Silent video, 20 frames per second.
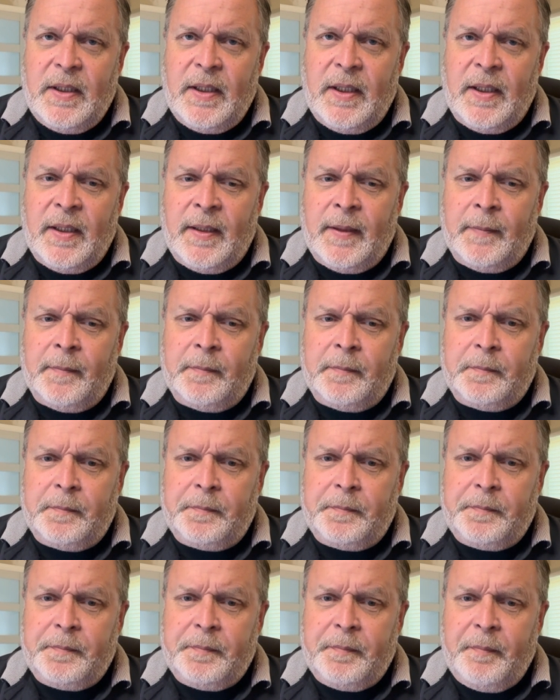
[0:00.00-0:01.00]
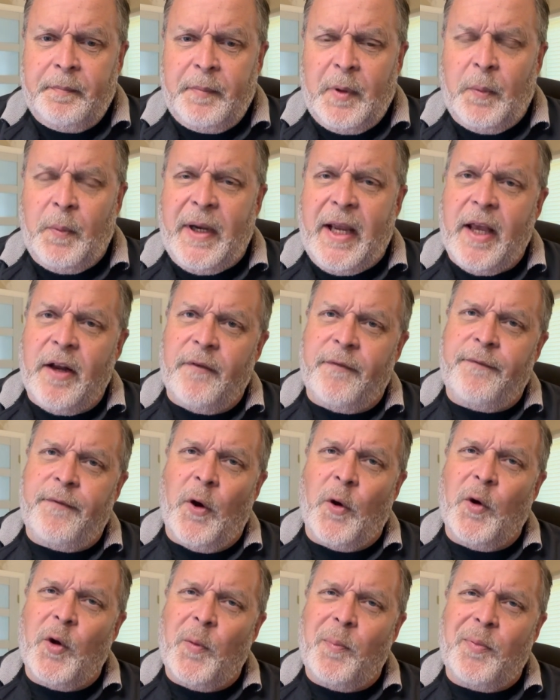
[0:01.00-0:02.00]
But we had a
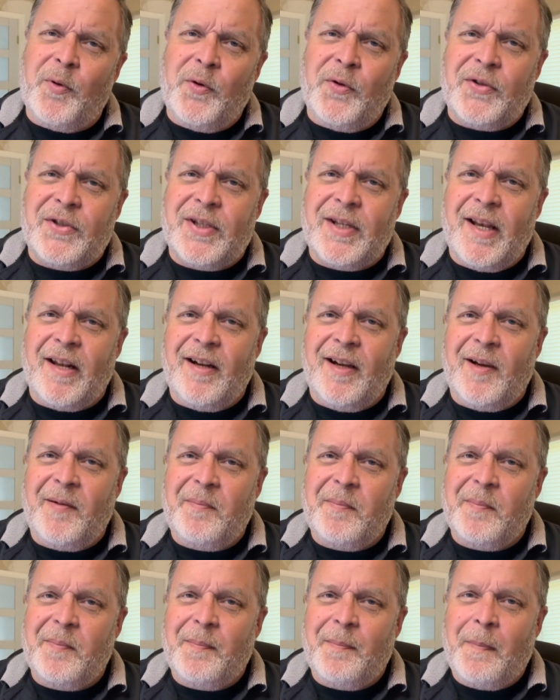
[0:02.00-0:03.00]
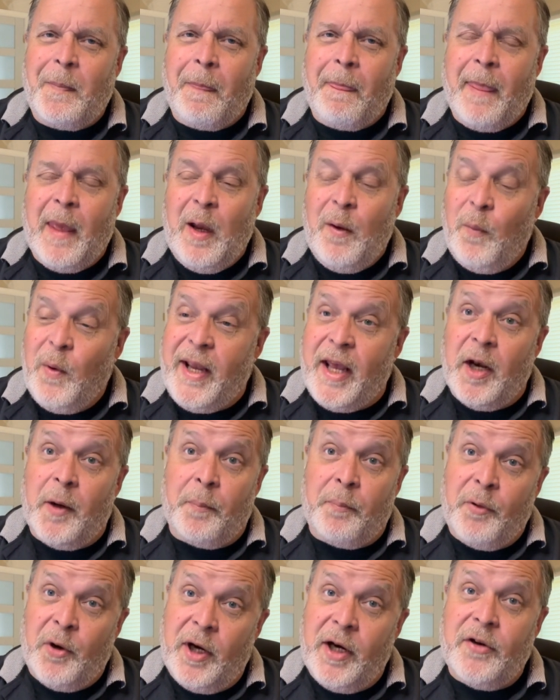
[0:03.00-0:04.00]
photo booth set up. We had a
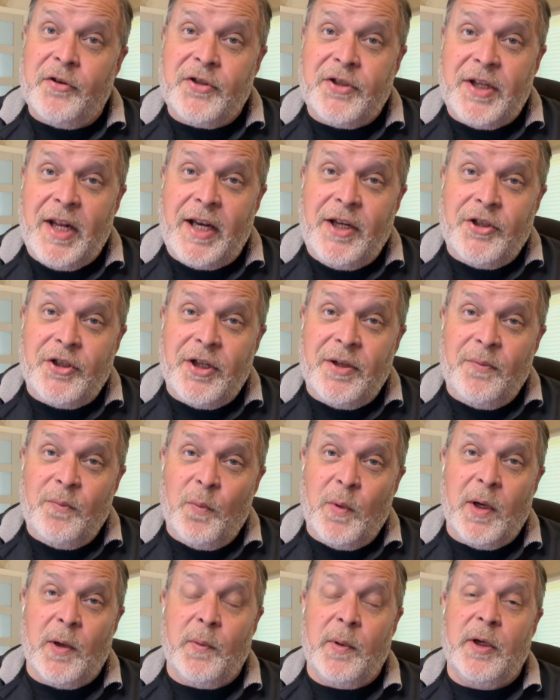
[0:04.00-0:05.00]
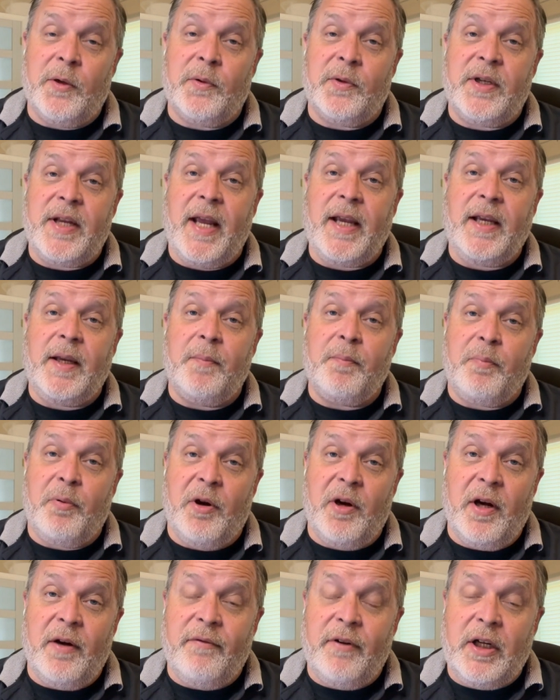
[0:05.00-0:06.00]
prayer station where we were taking
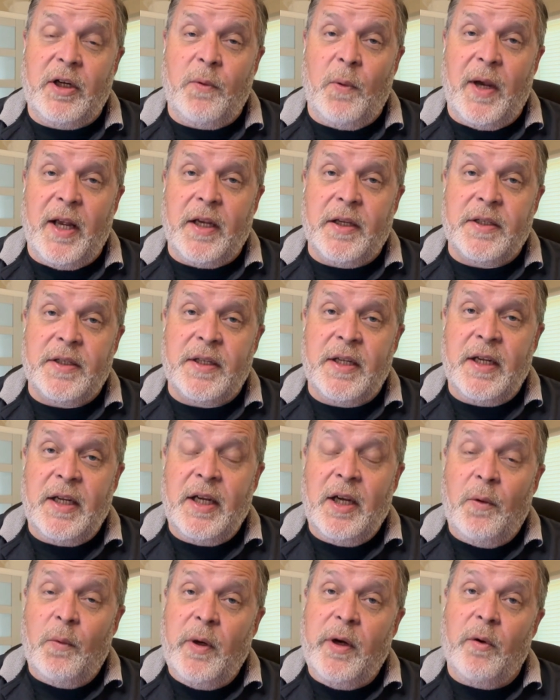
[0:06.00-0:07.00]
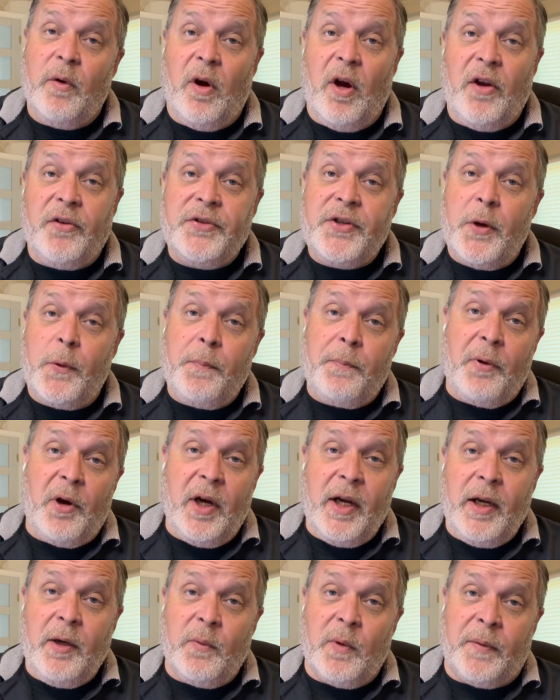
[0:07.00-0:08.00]
prayer requests. We were also
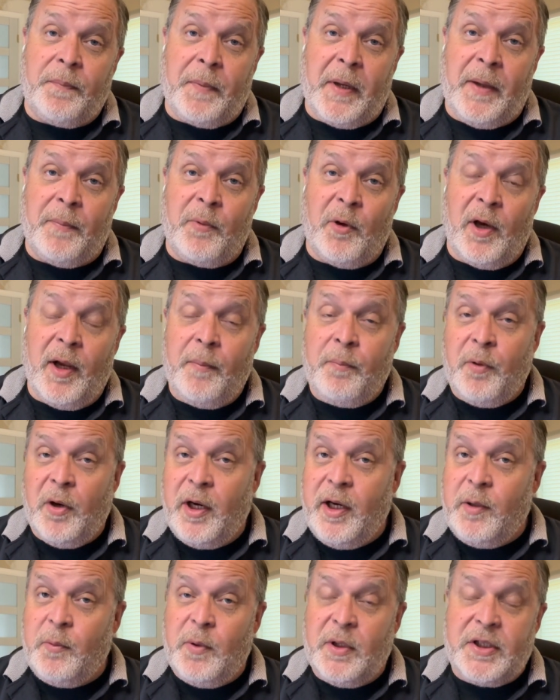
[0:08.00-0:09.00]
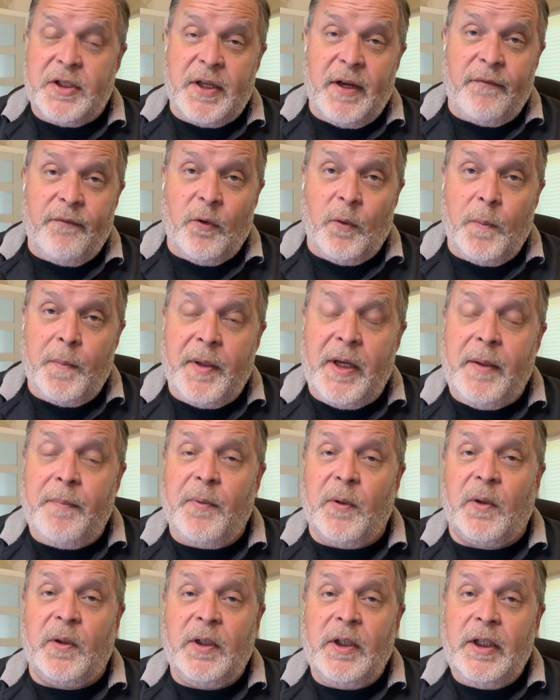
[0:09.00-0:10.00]
praying with people. I prayed with several
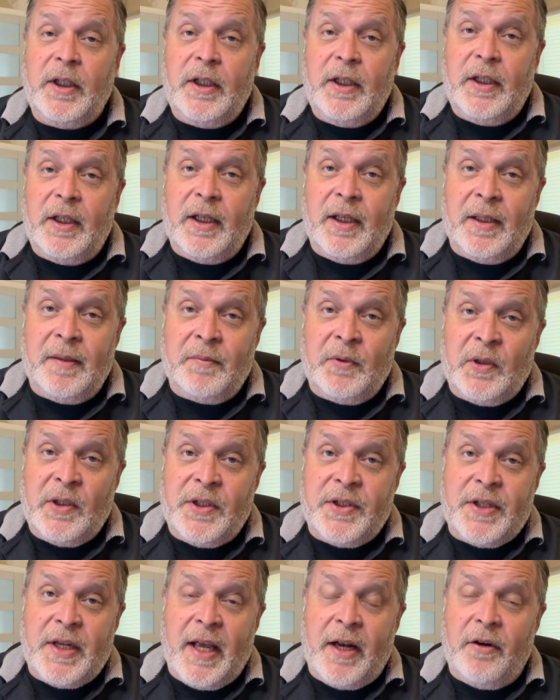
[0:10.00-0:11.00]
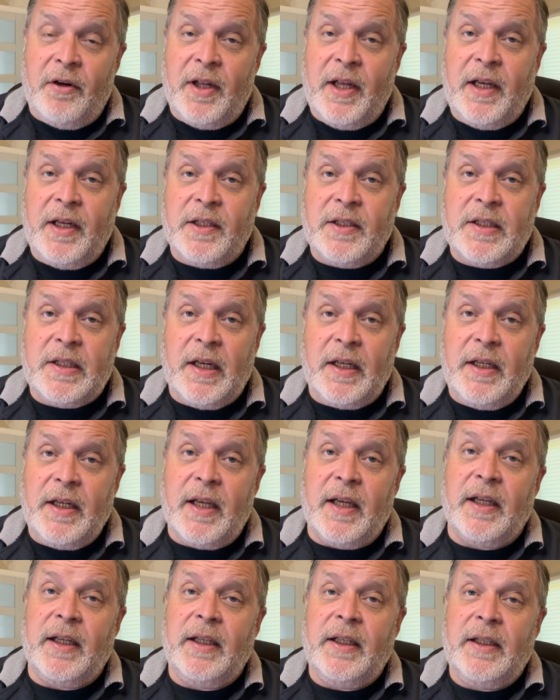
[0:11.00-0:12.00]
people on Saturday and
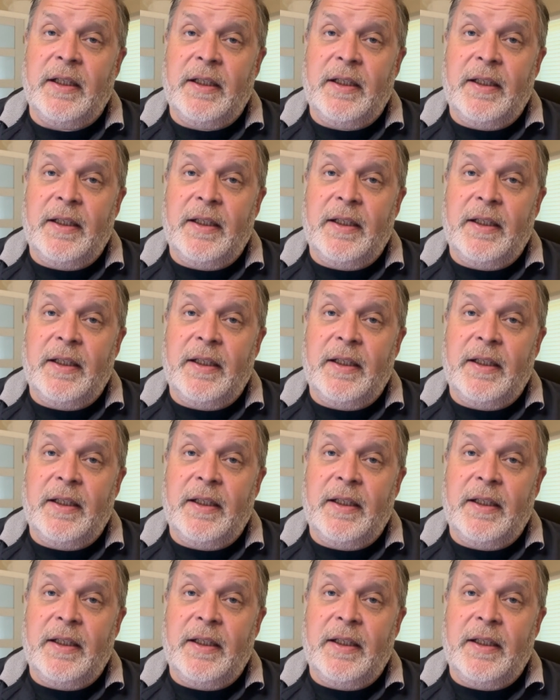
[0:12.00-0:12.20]
Sunday.